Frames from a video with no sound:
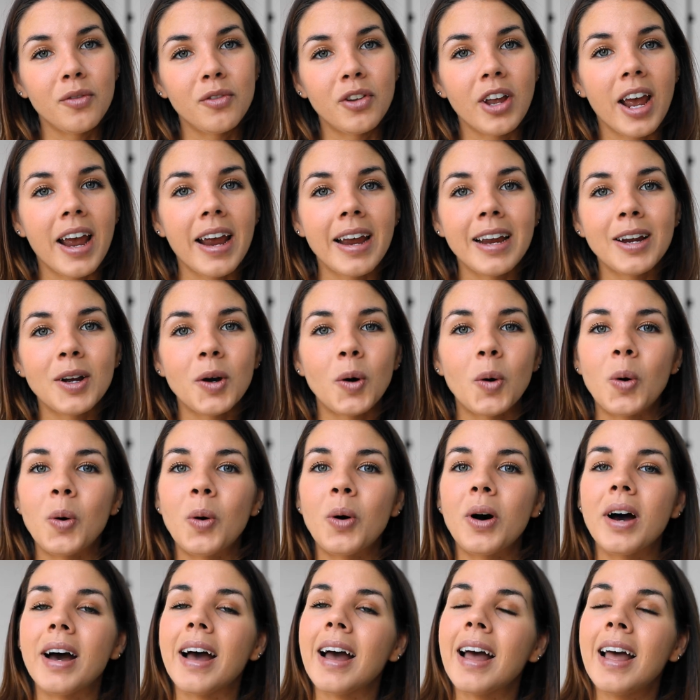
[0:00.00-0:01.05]
of day
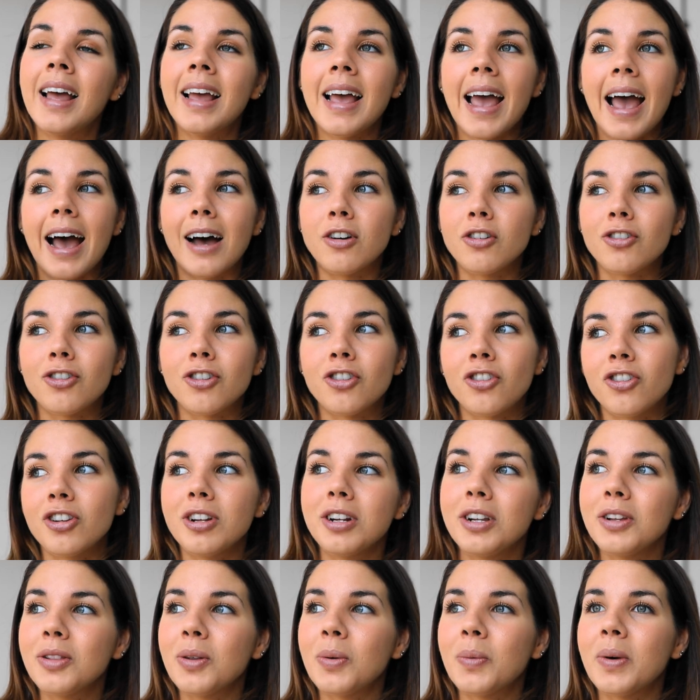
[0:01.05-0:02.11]
or how
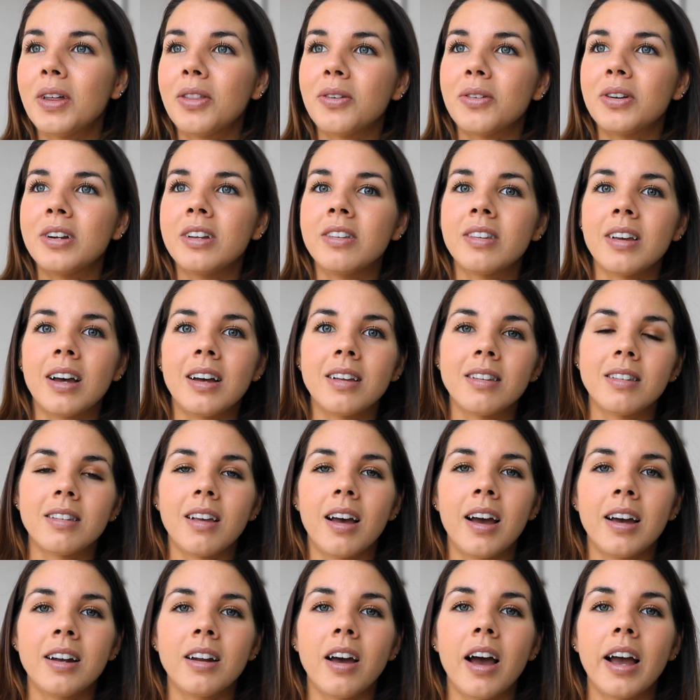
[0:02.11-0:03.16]
shitty the weather is
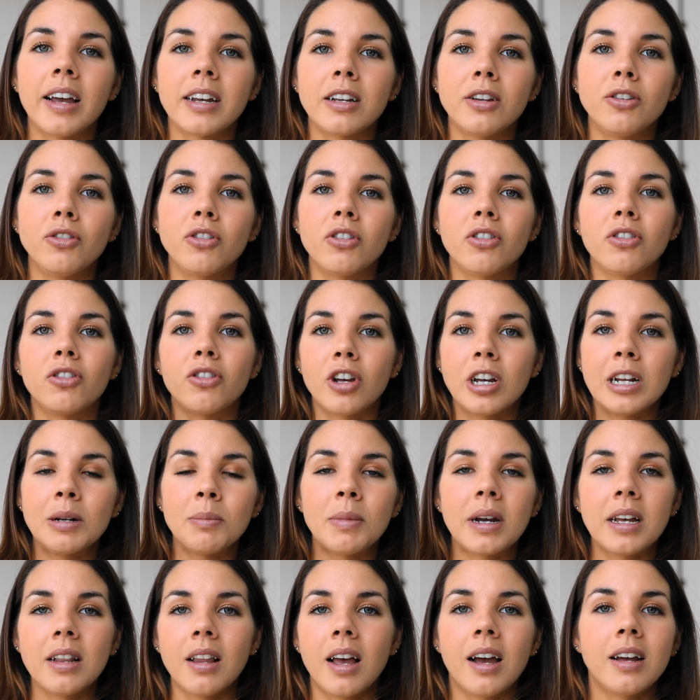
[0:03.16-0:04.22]
outside. I can just turn
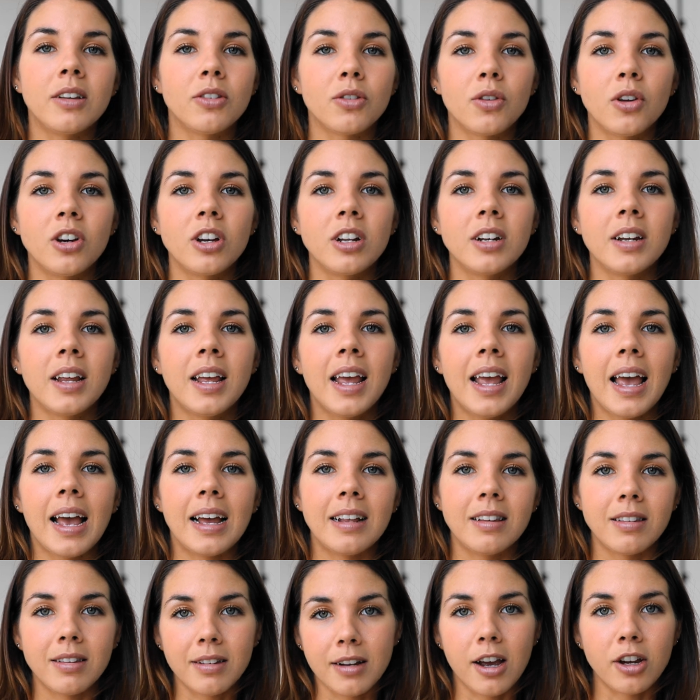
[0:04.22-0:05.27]
my lights on
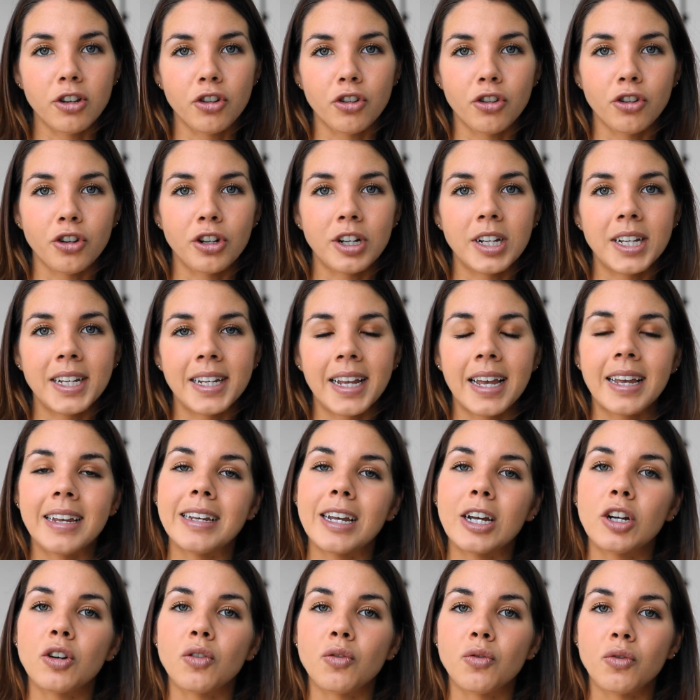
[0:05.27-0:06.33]
and start shooting and
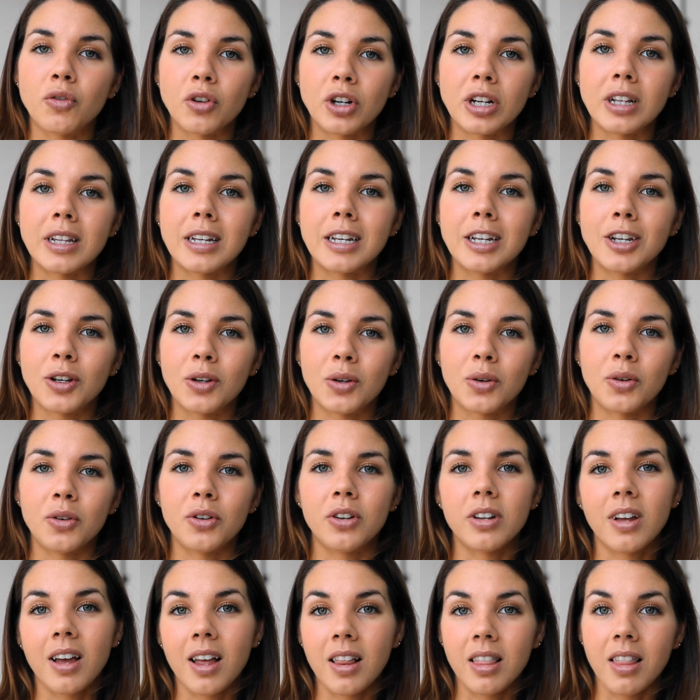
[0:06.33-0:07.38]
get really
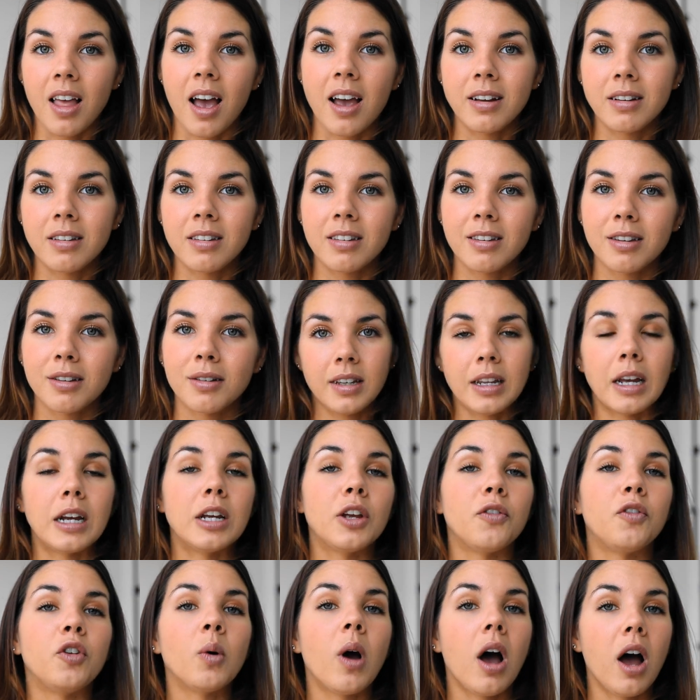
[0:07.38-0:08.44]
good lights. Now,
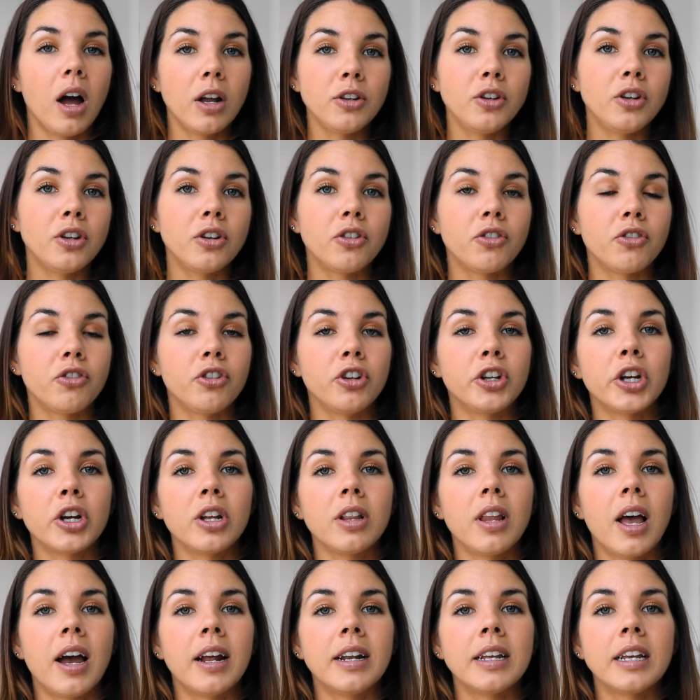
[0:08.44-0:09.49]
if you are new to studio
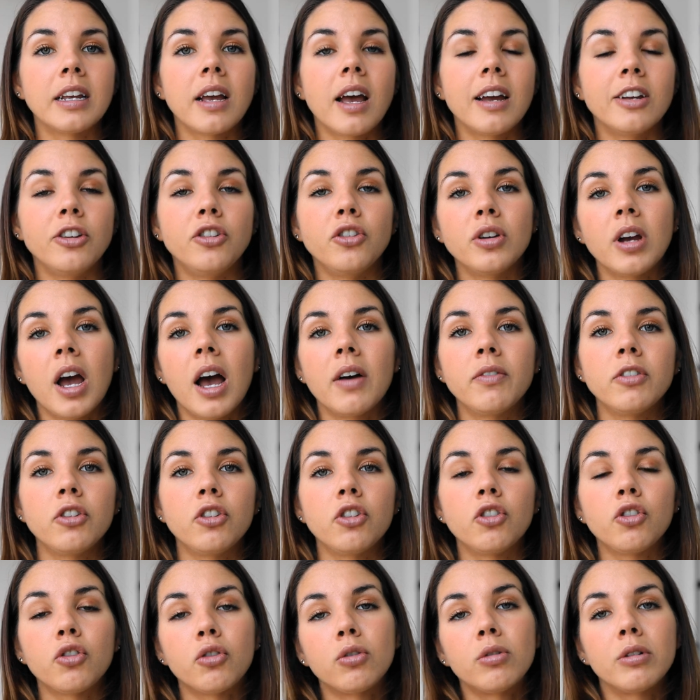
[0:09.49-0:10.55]
lighting, I do have a
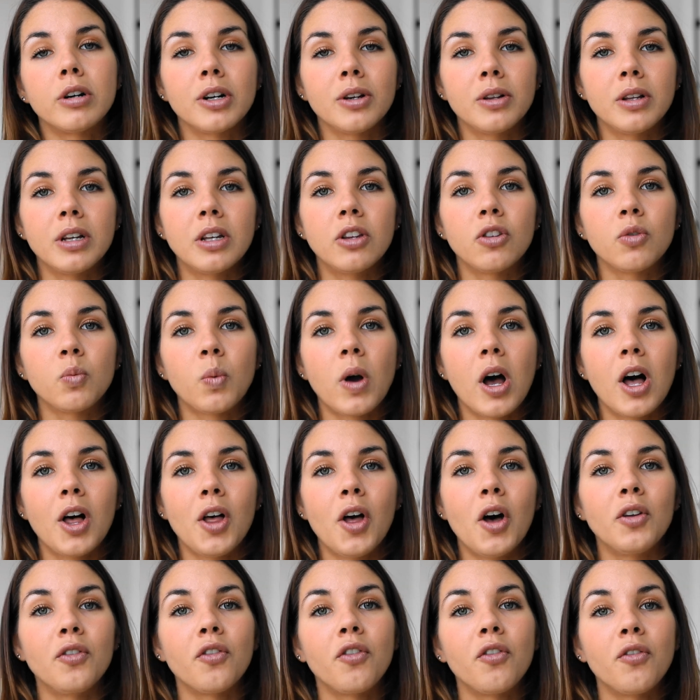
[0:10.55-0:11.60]
tutorial as well
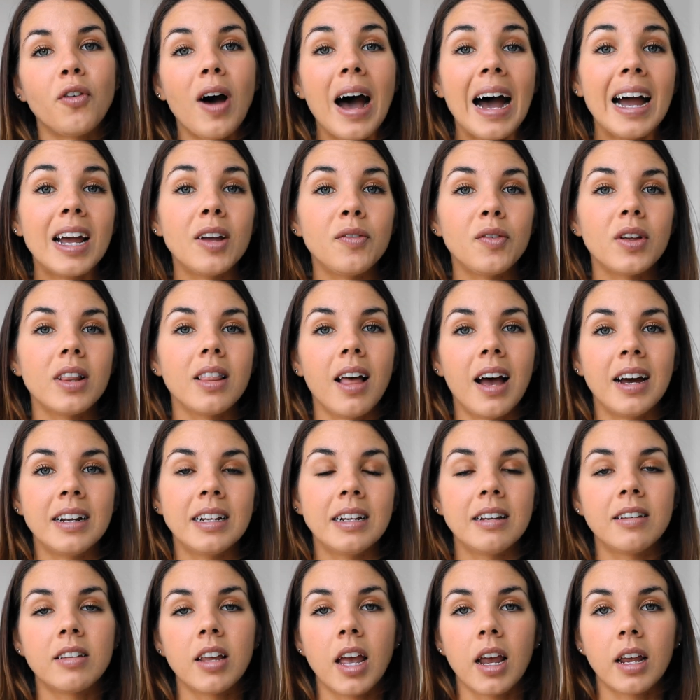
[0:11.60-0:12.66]
on five
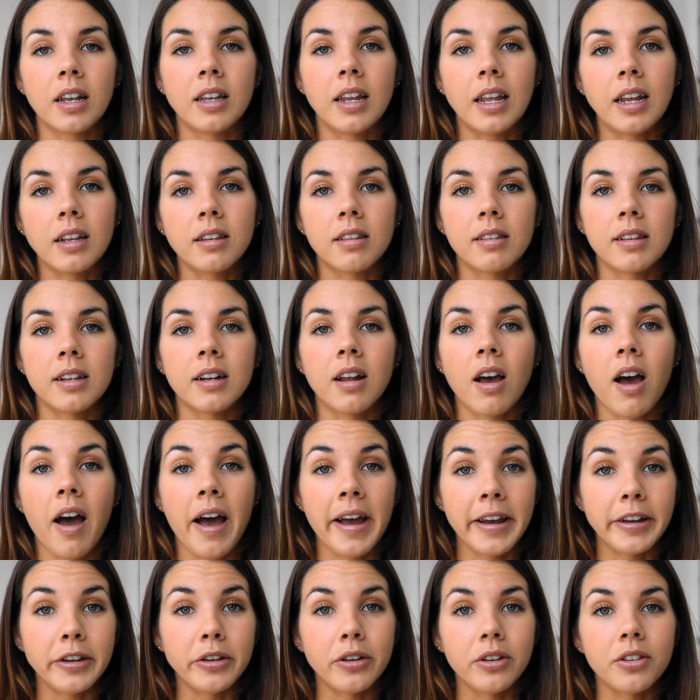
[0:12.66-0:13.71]
lighting techniques that
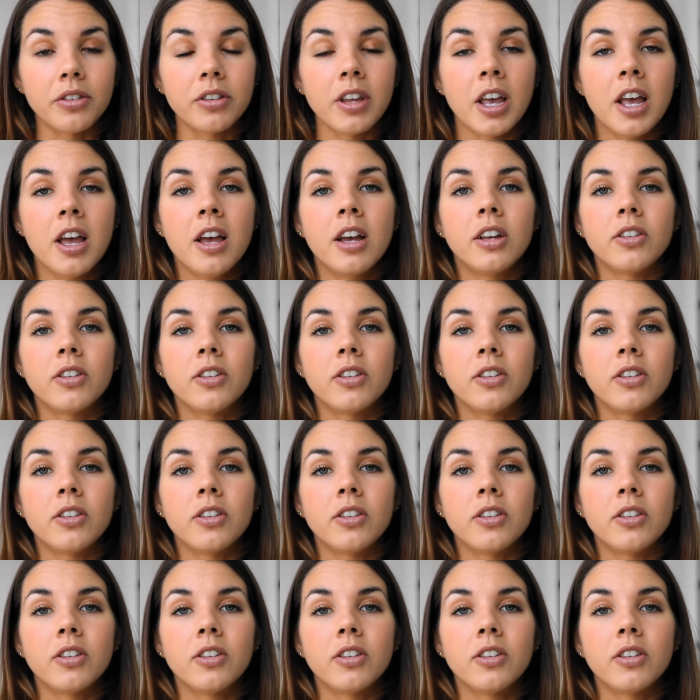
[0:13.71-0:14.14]
I use.